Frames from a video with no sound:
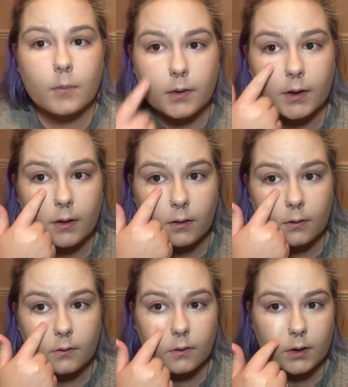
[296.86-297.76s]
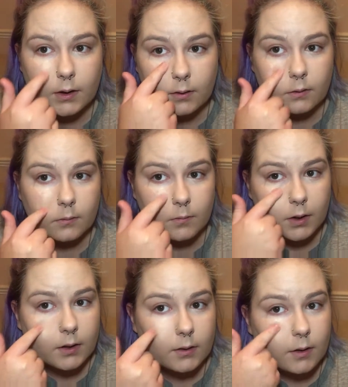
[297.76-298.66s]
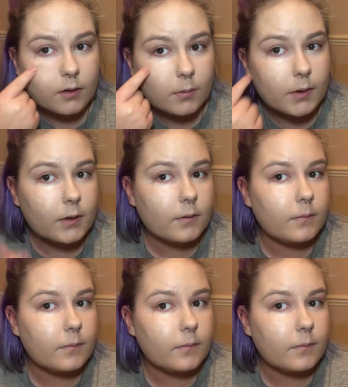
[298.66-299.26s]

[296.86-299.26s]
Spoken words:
But then I also kind of bring it down a bit.